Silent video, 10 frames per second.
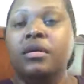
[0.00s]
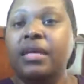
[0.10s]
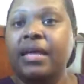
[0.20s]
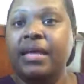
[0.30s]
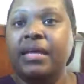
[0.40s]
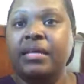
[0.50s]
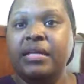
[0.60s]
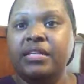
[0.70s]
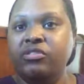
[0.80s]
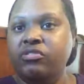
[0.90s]
And
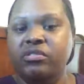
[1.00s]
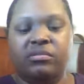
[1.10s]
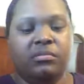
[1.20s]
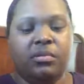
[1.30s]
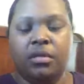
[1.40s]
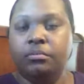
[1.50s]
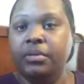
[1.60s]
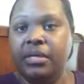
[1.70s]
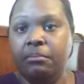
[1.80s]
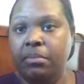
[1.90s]
it just, you know, put
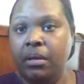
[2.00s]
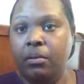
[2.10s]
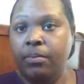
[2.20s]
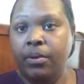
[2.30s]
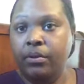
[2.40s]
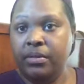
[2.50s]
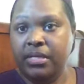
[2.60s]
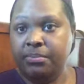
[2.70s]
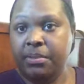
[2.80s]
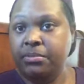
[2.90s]
it in a big old bowl, and then
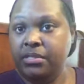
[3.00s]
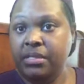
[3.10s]
people just